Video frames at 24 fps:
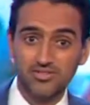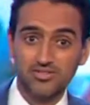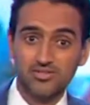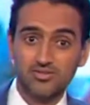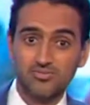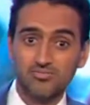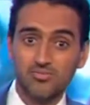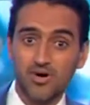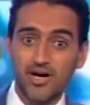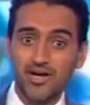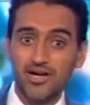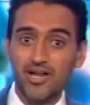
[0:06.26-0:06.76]

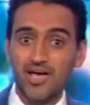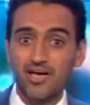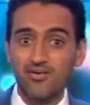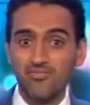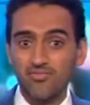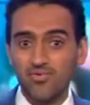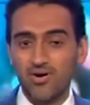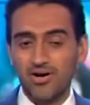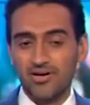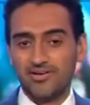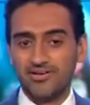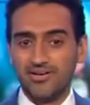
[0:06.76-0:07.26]
you might have
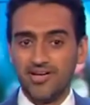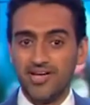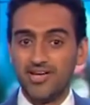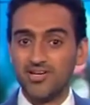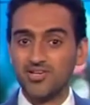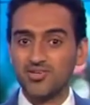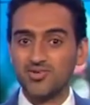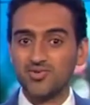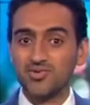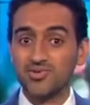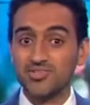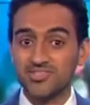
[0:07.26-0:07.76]
one,
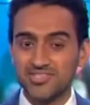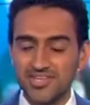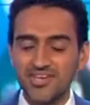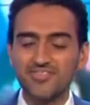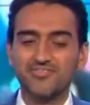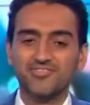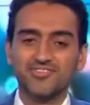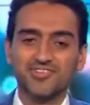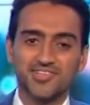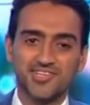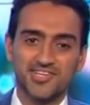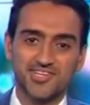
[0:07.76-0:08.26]
and you'll
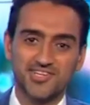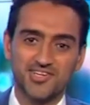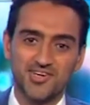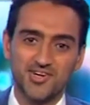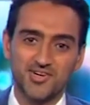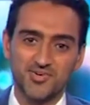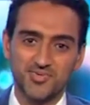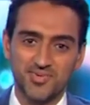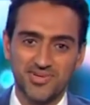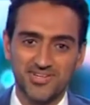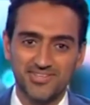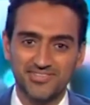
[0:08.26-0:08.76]
definitely
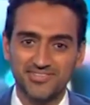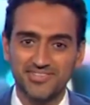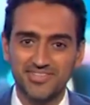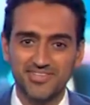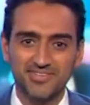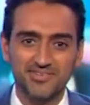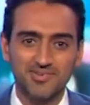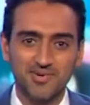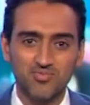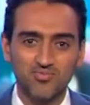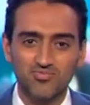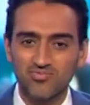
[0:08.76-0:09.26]
know one.
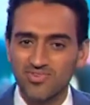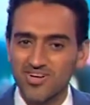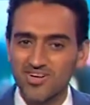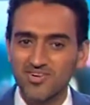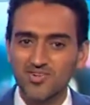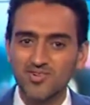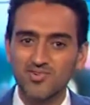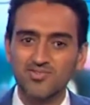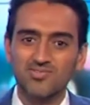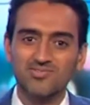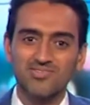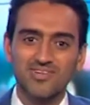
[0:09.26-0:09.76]
They're a
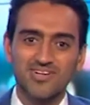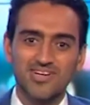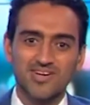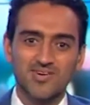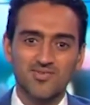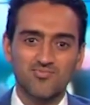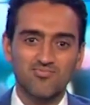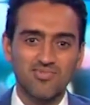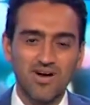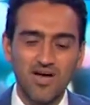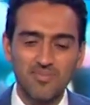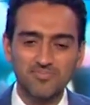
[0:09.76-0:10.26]
riddle
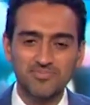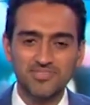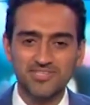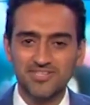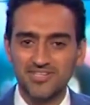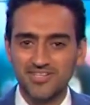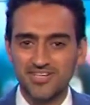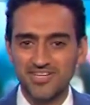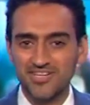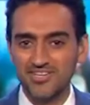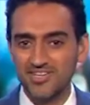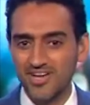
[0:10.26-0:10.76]
wrapped in
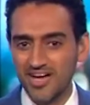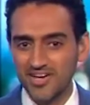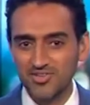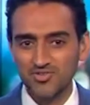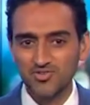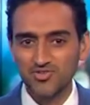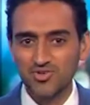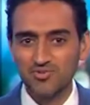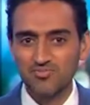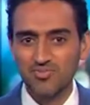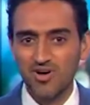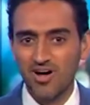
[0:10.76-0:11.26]
a
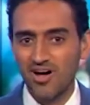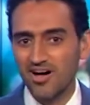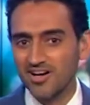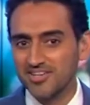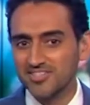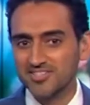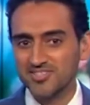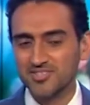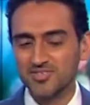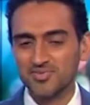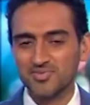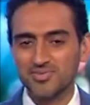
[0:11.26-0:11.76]
conundrum,
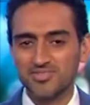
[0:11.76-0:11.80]
iced